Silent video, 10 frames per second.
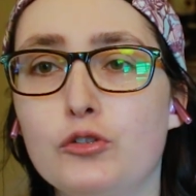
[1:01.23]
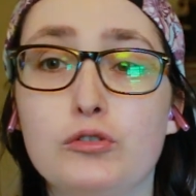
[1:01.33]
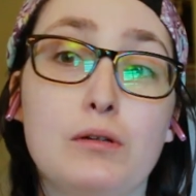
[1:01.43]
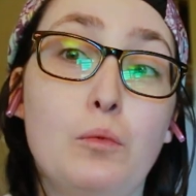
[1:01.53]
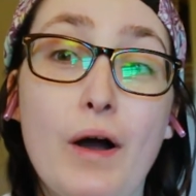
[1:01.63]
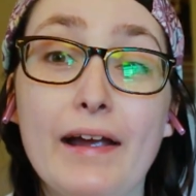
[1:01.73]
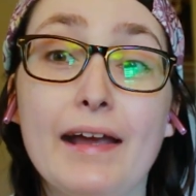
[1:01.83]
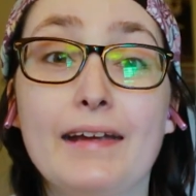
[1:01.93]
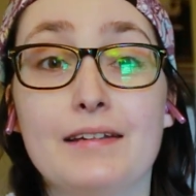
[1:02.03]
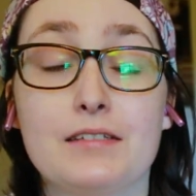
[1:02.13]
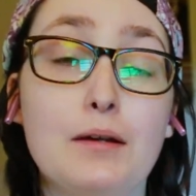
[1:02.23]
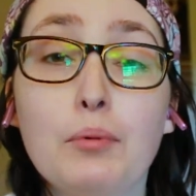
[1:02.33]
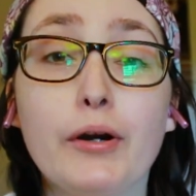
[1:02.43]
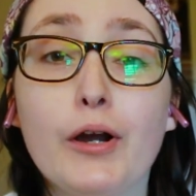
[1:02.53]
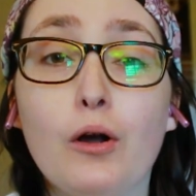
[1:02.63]
to some YA
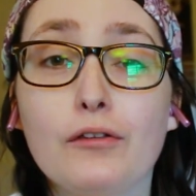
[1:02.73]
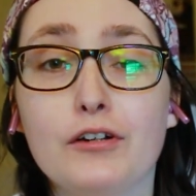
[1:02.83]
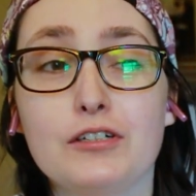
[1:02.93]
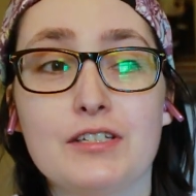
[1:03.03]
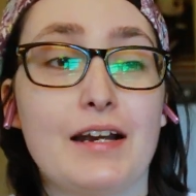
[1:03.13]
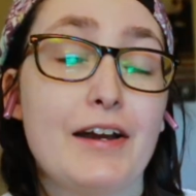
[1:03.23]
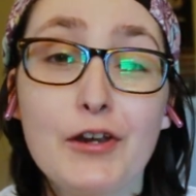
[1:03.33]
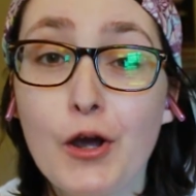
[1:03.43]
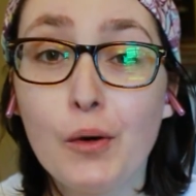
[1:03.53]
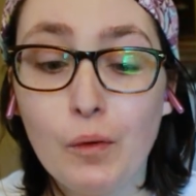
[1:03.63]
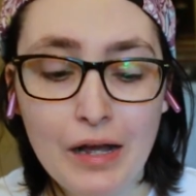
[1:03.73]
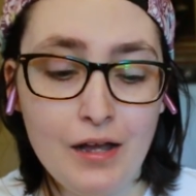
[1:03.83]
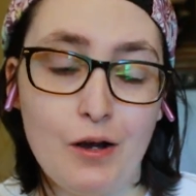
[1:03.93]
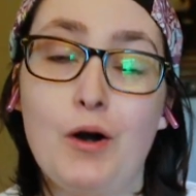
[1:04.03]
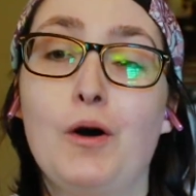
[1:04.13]
contemporary authors that I know
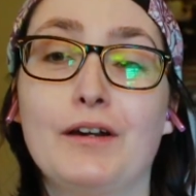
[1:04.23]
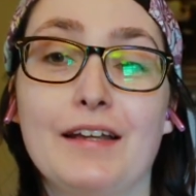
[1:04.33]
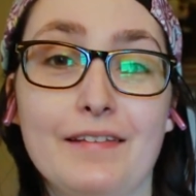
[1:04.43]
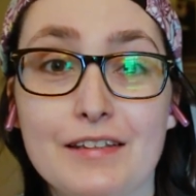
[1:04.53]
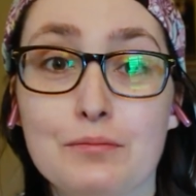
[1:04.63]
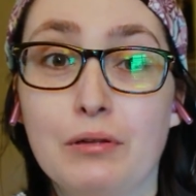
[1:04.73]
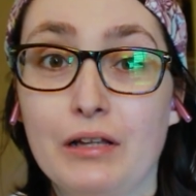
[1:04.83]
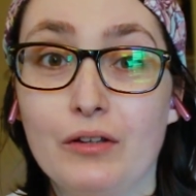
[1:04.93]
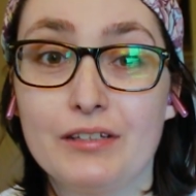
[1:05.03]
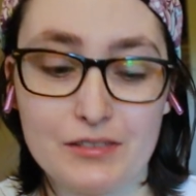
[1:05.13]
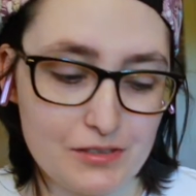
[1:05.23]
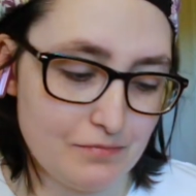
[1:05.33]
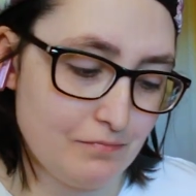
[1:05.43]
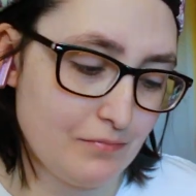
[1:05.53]
on this playlist.